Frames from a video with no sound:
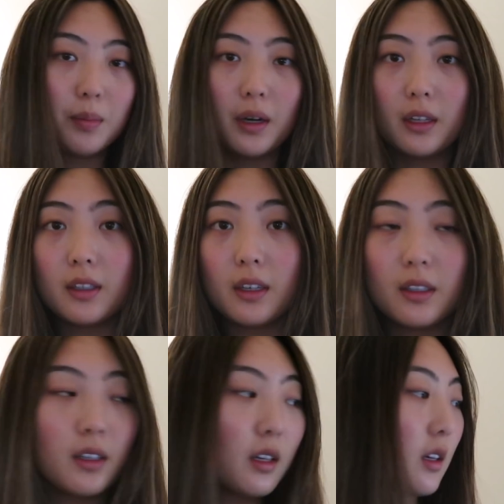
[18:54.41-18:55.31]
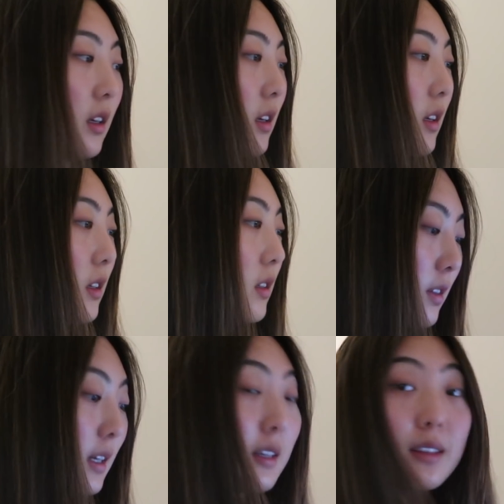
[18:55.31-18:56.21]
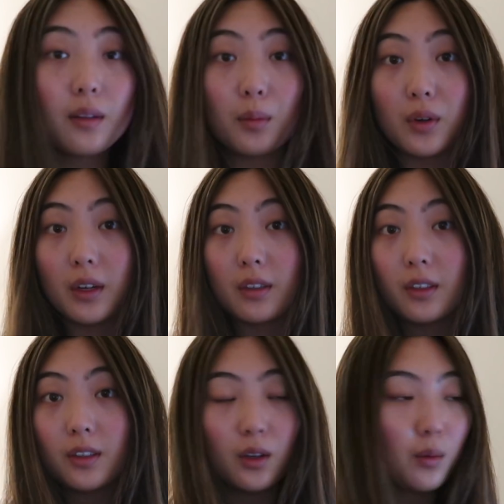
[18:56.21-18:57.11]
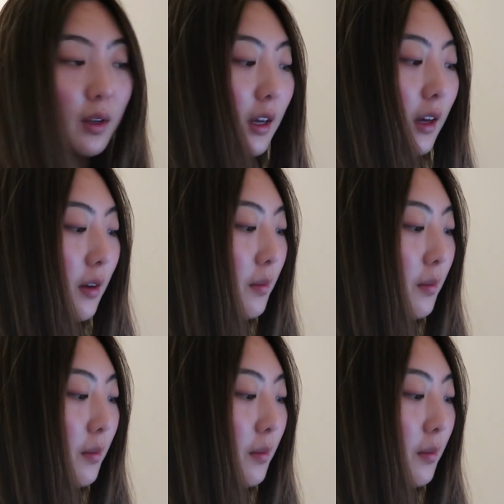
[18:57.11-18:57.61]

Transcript: but it is 6 in the morning, 6.01 a.m.